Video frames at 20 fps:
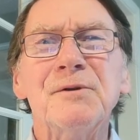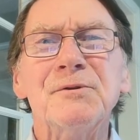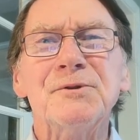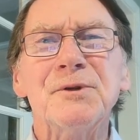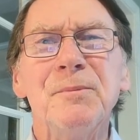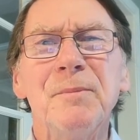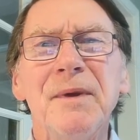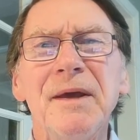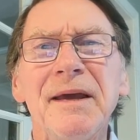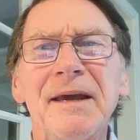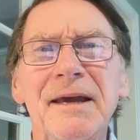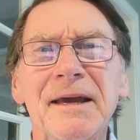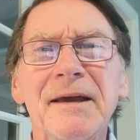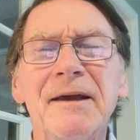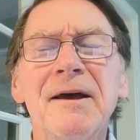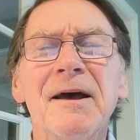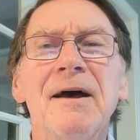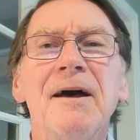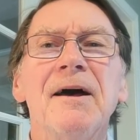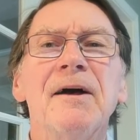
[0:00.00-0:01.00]
To
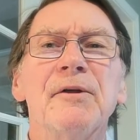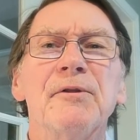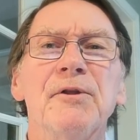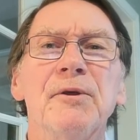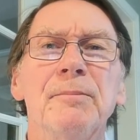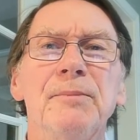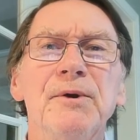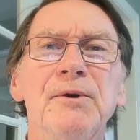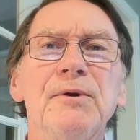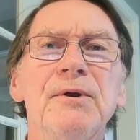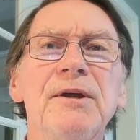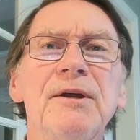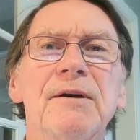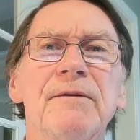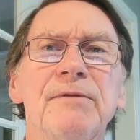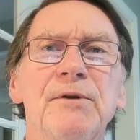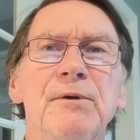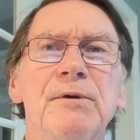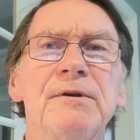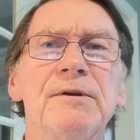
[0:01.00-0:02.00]
me, the beauty
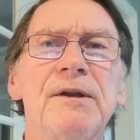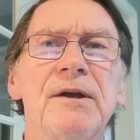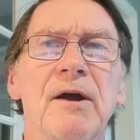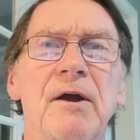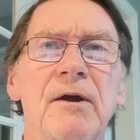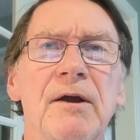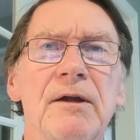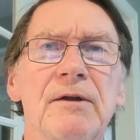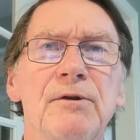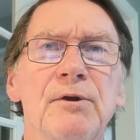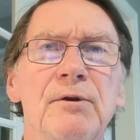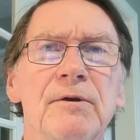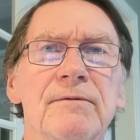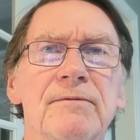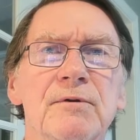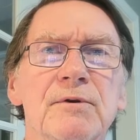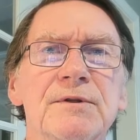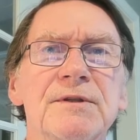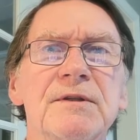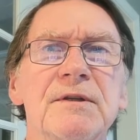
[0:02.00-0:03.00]
of Unitarian
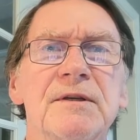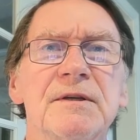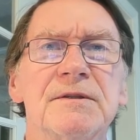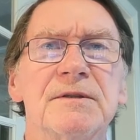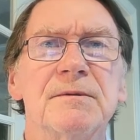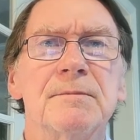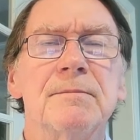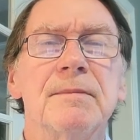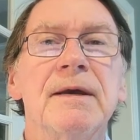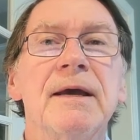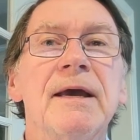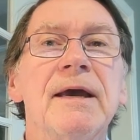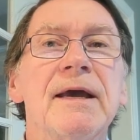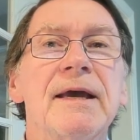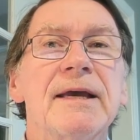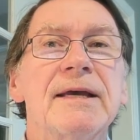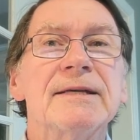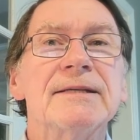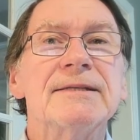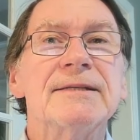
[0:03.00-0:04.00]
Universalism
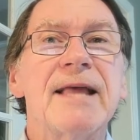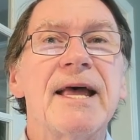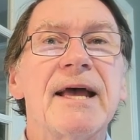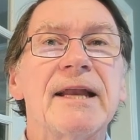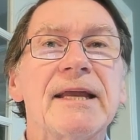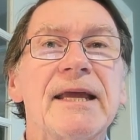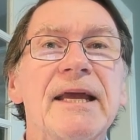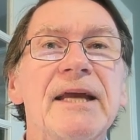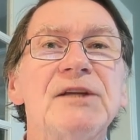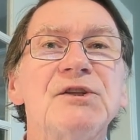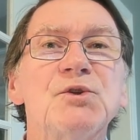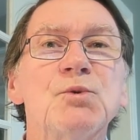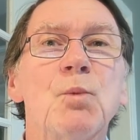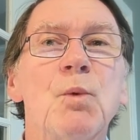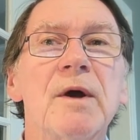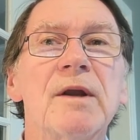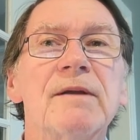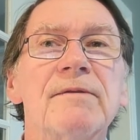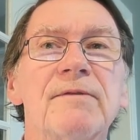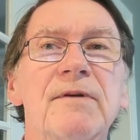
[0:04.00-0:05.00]
is that each
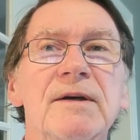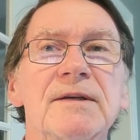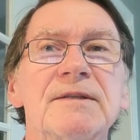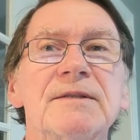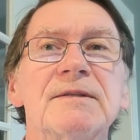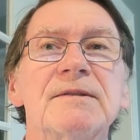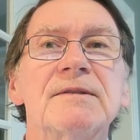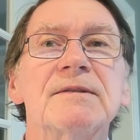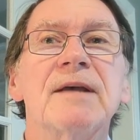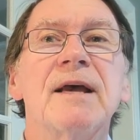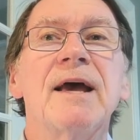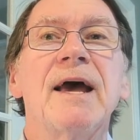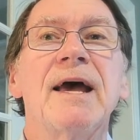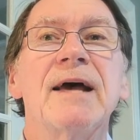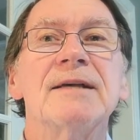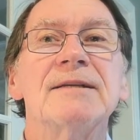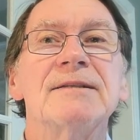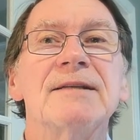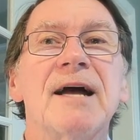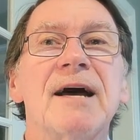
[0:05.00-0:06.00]
one of us
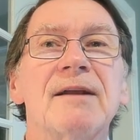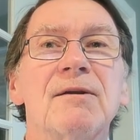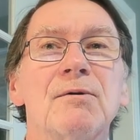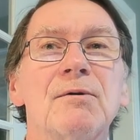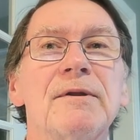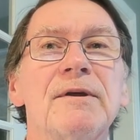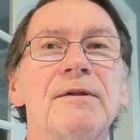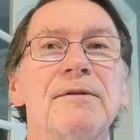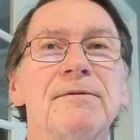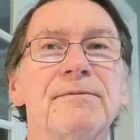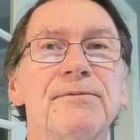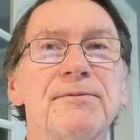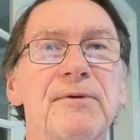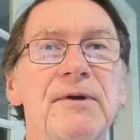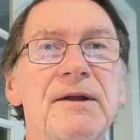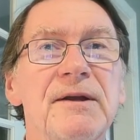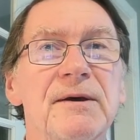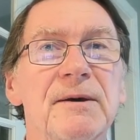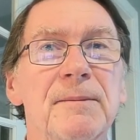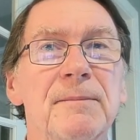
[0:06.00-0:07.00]
has not only the
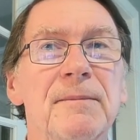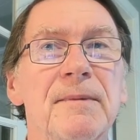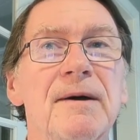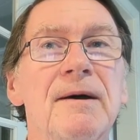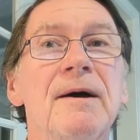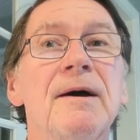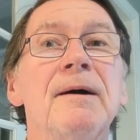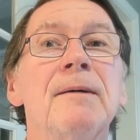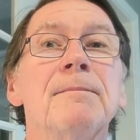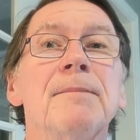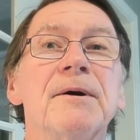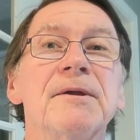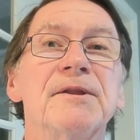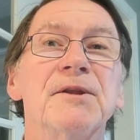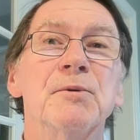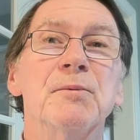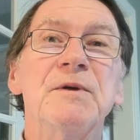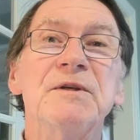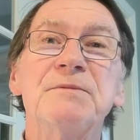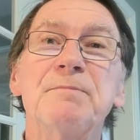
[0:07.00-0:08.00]
freedom, but
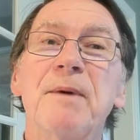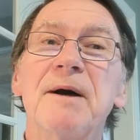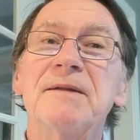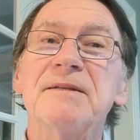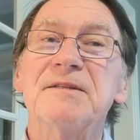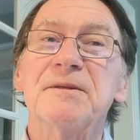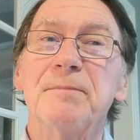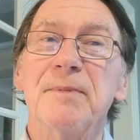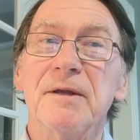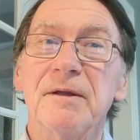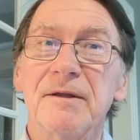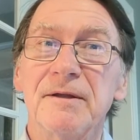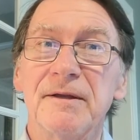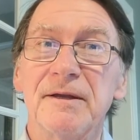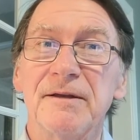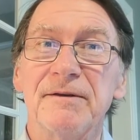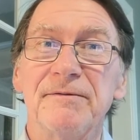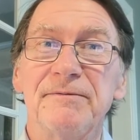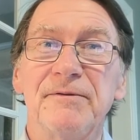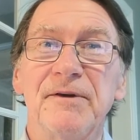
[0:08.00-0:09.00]
the
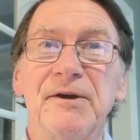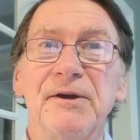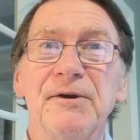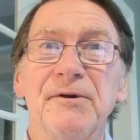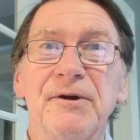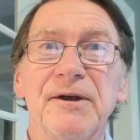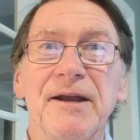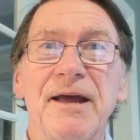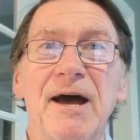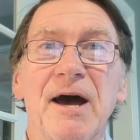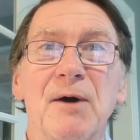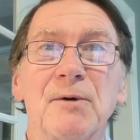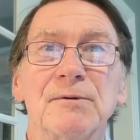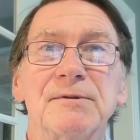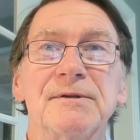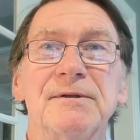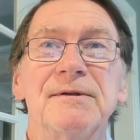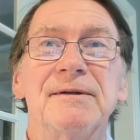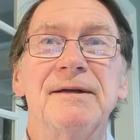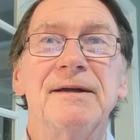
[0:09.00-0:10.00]
responsibility to figure it
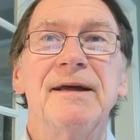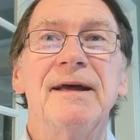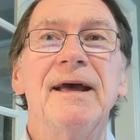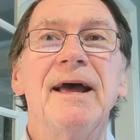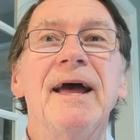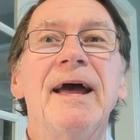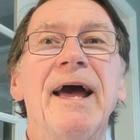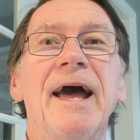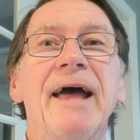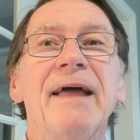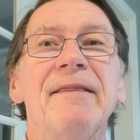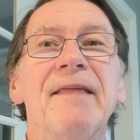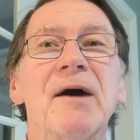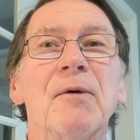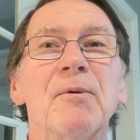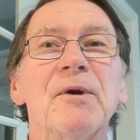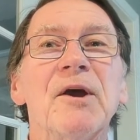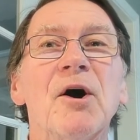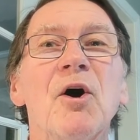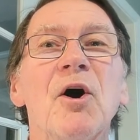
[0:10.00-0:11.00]
out, and
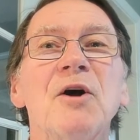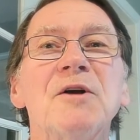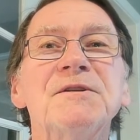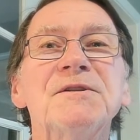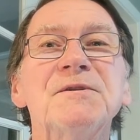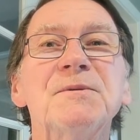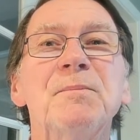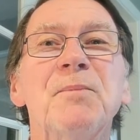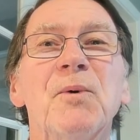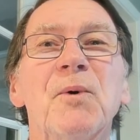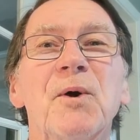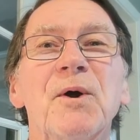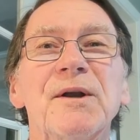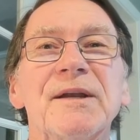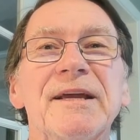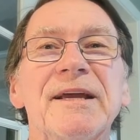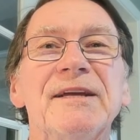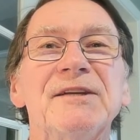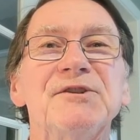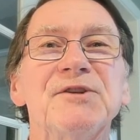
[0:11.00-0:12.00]
that we all
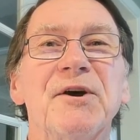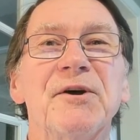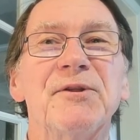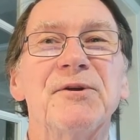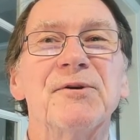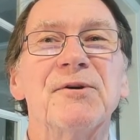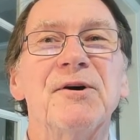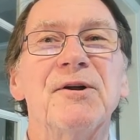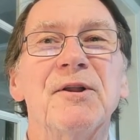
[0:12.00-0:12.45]
support each other